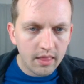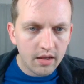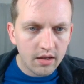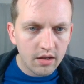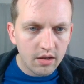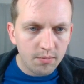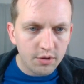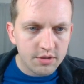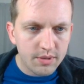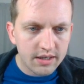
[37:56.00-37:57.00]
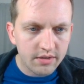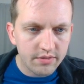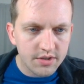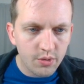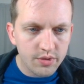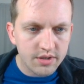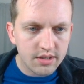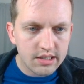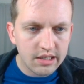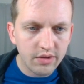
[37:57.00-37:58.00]
Perspective is always
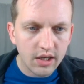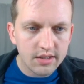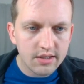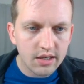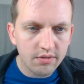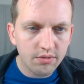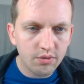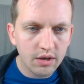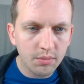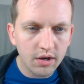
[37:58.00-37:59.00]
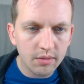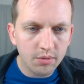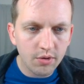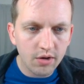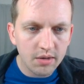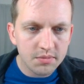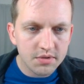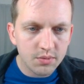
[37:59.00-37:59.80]
deceiving inside of 3D modeling programs when you don't